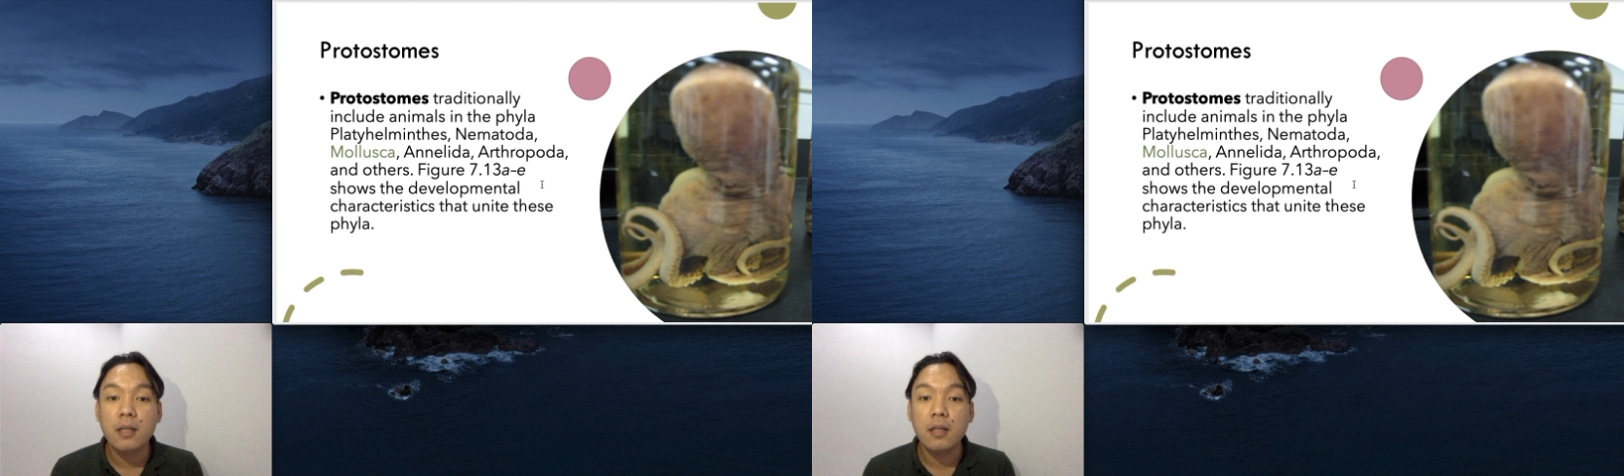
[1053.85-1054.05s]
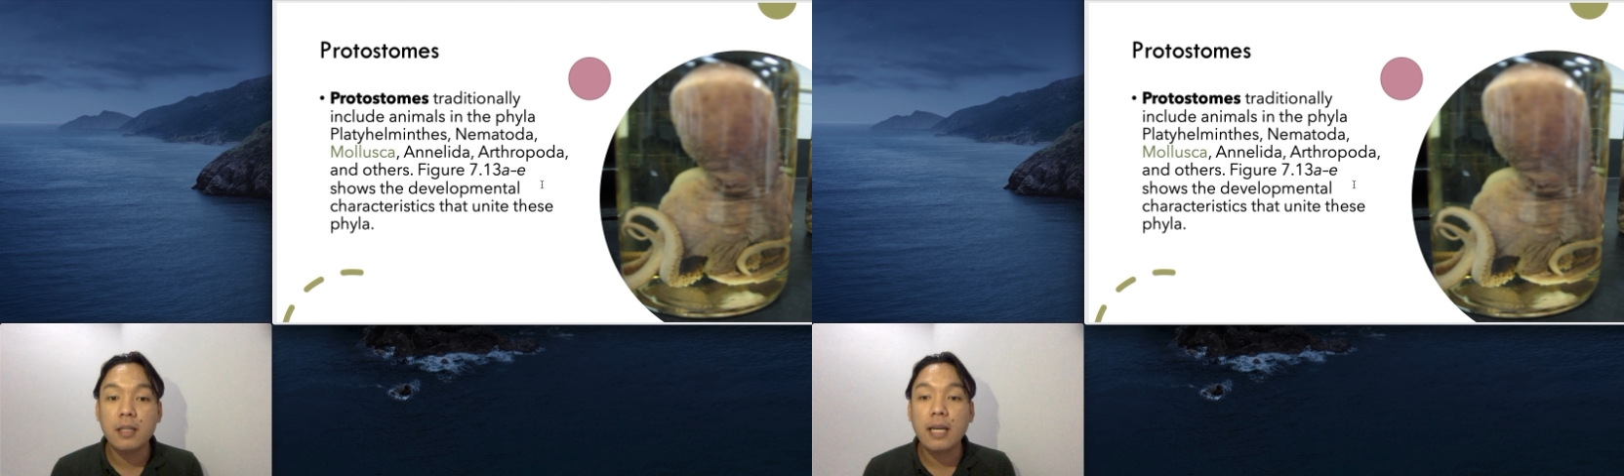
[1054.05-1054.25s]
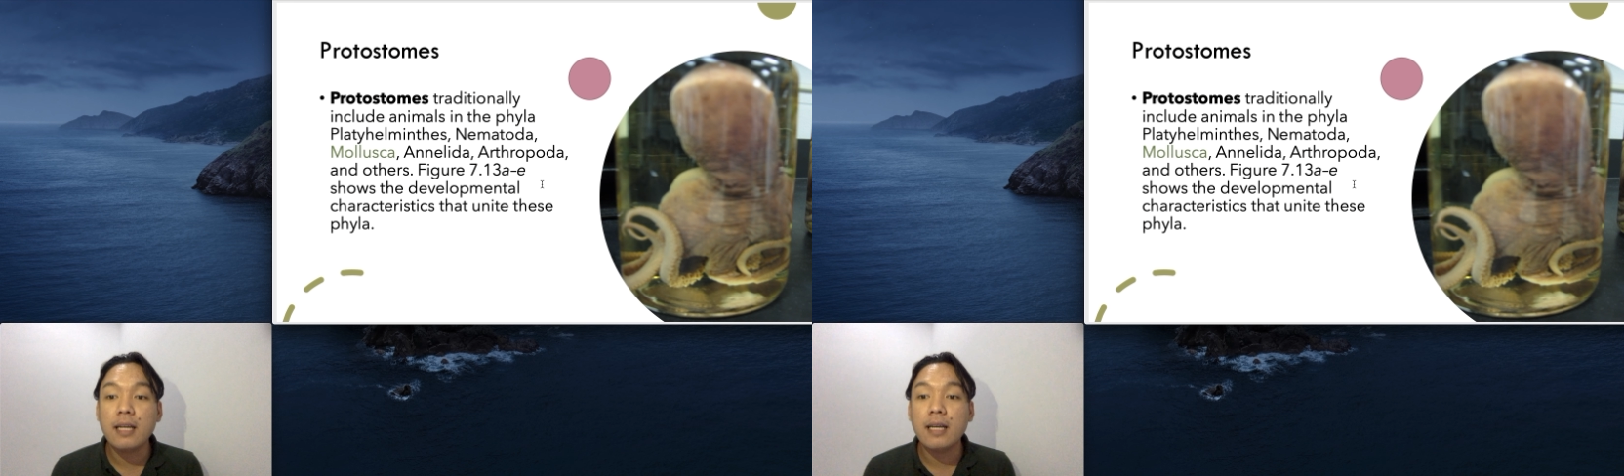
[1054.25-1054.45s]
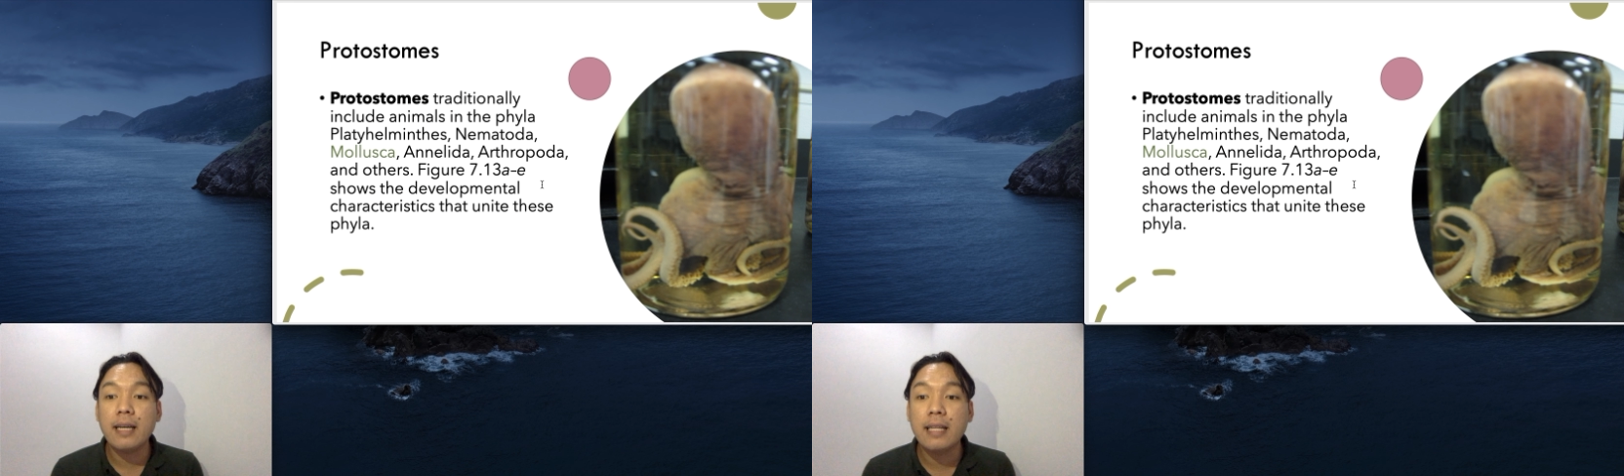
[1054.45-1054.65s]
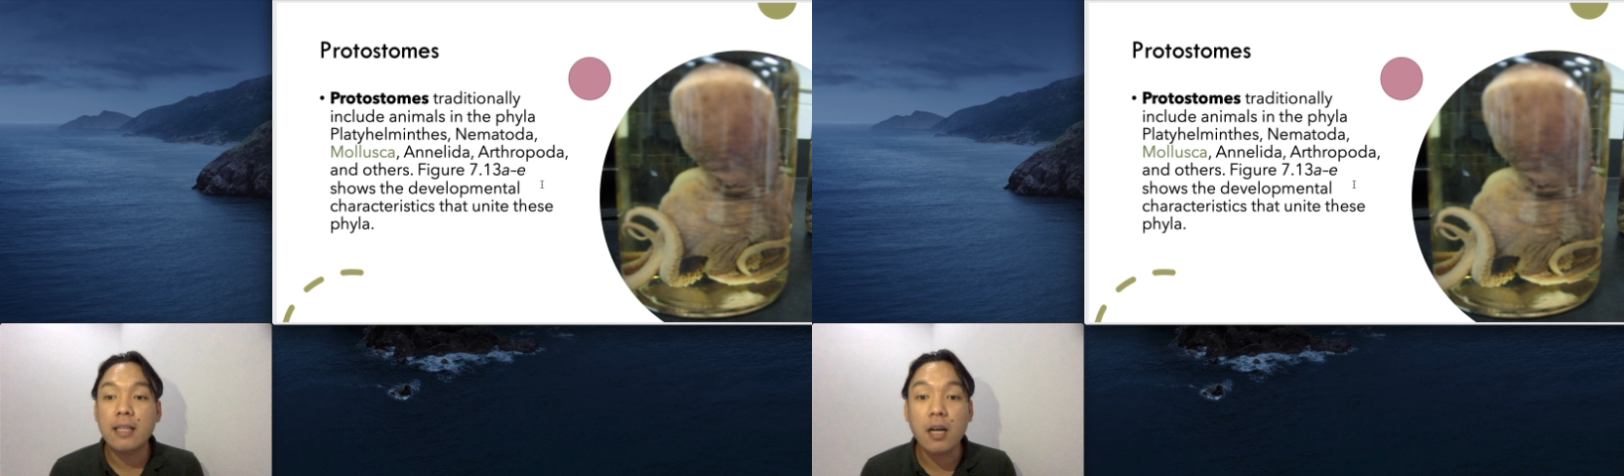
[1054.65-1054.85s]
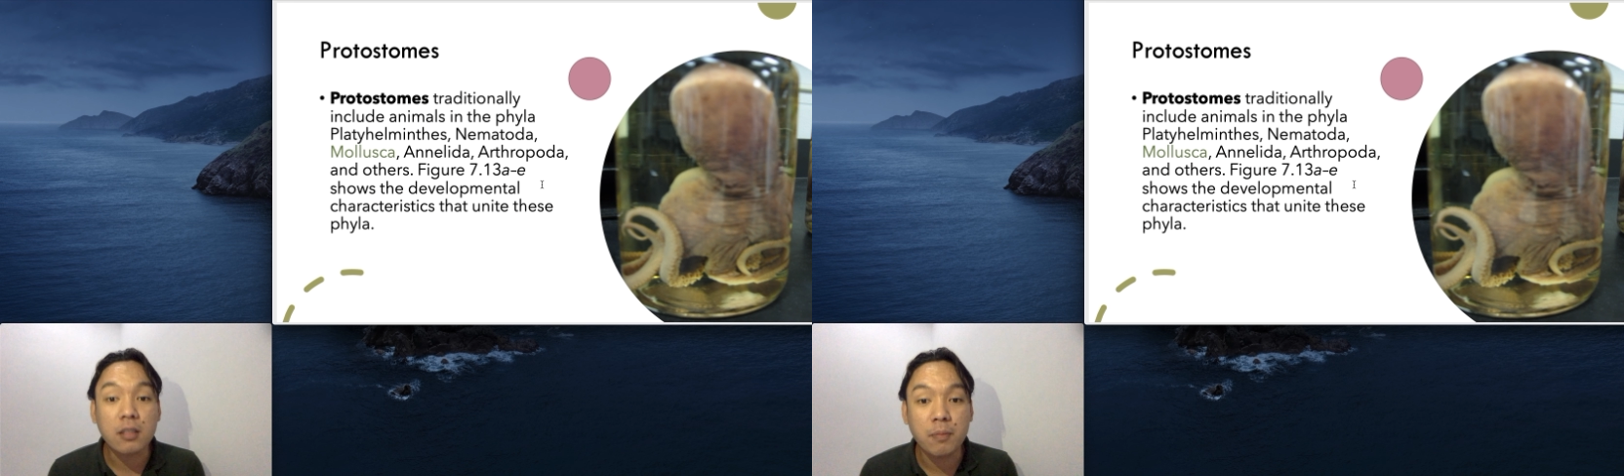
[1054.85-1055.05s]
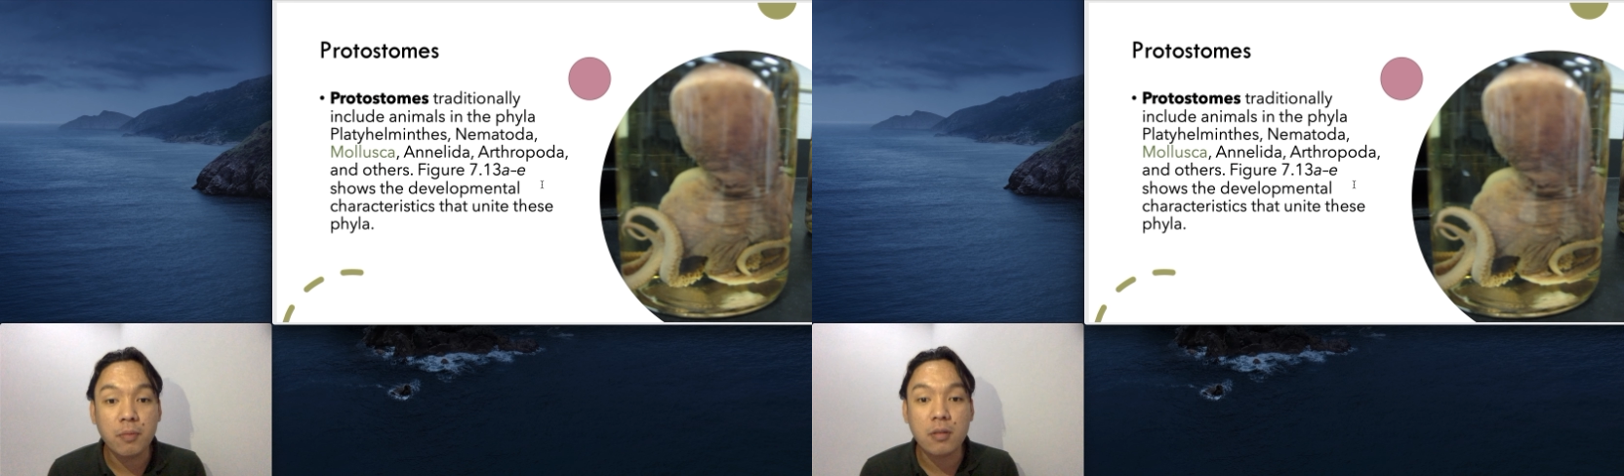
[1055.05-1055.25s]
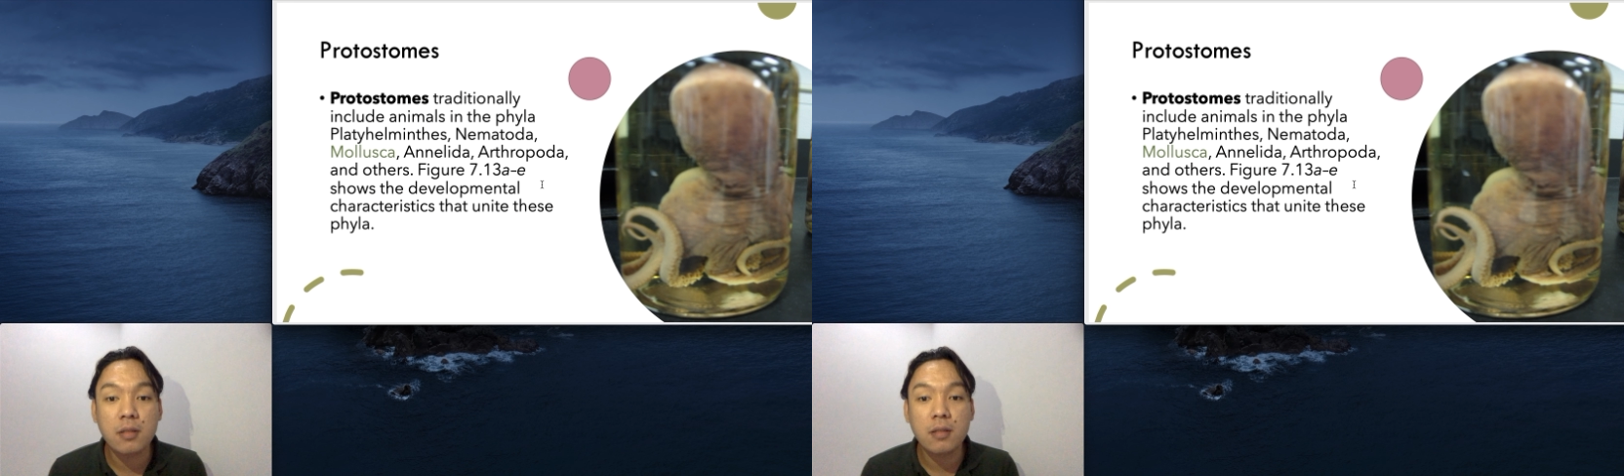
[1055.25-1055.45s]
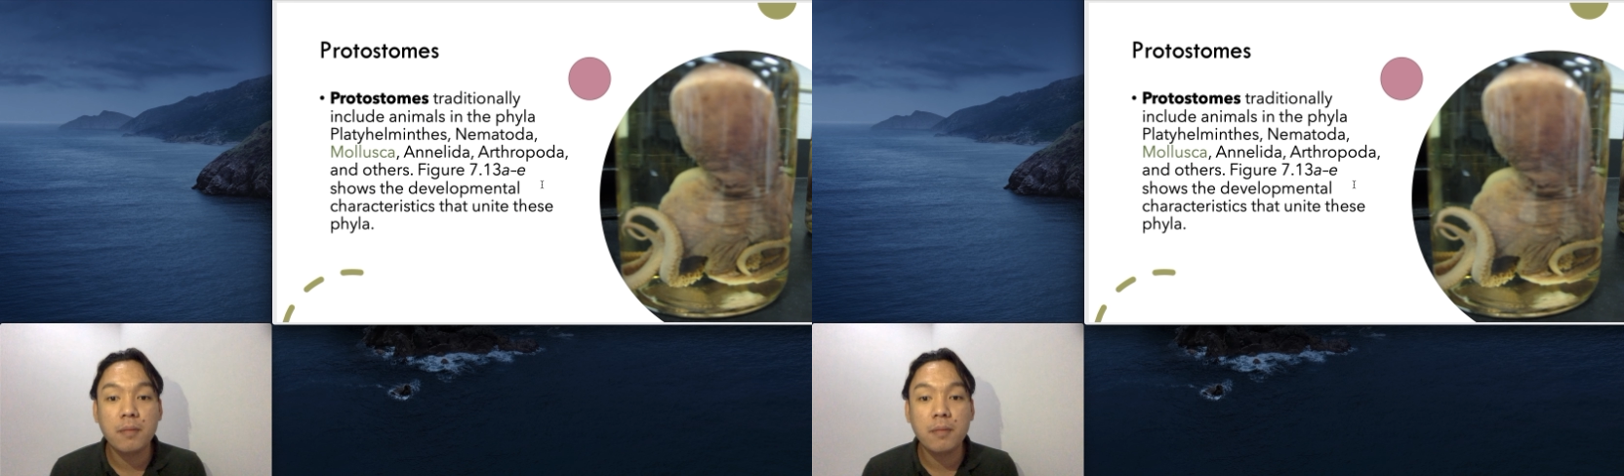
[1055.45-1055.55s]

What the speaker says: okay, an octopus.